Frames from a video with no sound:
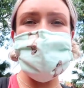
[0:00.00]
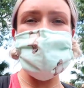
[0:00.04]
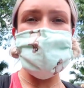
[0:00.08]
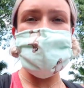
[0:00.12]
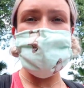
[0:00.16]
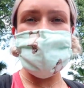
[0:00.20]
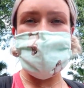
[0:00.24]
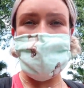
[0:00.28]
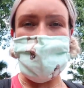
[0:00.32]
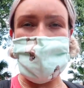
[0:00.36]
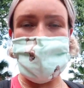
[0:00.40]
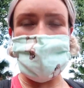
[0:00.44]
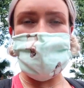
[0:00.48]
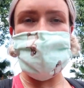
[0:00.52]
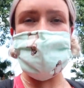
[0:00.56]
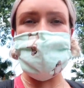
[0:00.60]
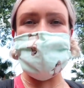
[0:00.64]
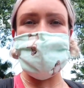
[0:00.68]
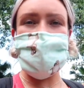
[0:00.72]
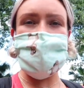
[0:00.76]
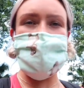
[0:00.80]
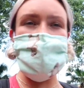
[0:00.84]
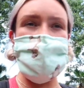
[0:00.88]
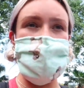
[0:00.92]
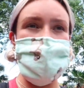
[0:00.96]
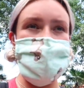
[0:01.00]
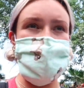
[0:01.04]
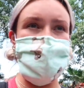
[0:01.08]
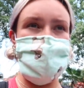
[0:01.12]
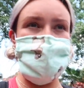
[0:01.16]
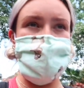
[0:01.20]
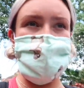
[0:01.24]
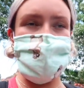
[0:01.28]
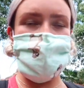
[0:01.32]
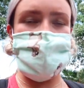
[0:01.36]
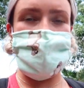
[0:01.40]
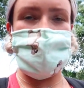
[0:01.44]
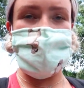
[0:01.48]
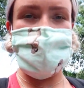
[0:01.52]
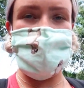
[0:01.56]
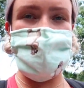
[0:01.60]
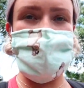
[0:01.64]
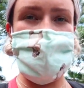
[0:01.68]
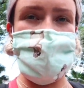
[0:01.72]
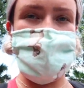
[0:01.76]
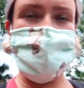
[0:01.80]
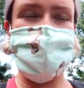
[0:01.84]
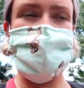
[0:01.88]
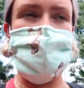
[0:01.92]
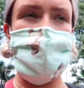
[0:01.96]
You can call recreation
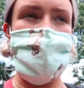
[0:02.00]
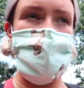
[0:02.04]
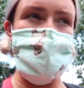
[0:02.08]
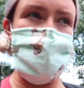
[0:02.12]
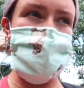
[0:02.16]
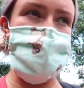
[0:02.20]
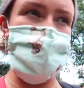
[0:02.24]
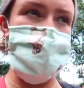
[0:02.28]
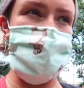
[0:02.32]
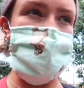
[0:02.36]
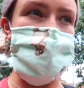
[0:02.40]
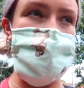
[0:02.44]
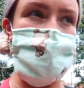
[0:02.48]
directly from